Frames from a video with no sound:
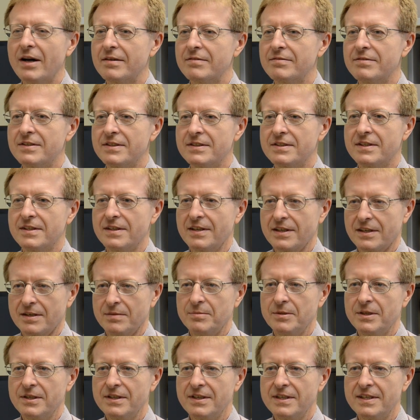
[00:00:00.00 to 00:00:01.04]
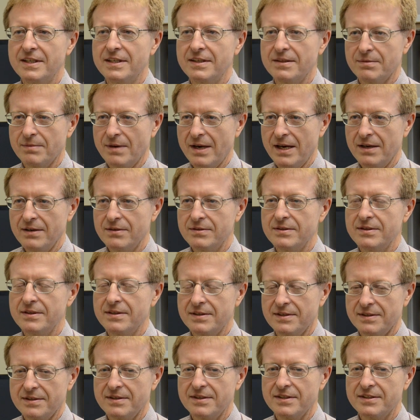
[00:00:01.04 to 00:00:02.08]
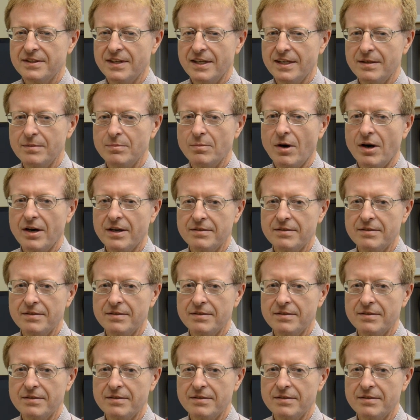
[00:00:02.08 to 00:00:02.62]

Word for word: Boniface and the community around the St.